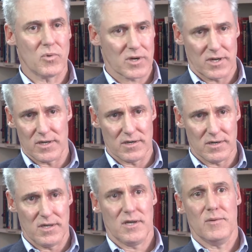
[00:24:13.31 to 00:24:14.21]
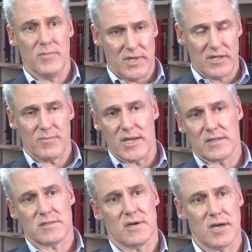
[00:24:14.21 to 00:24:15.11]
working underneath me at
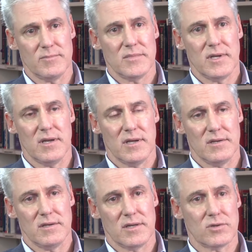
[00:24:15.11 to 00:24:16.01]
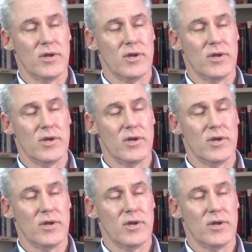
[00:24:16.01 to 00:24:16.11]
the time, and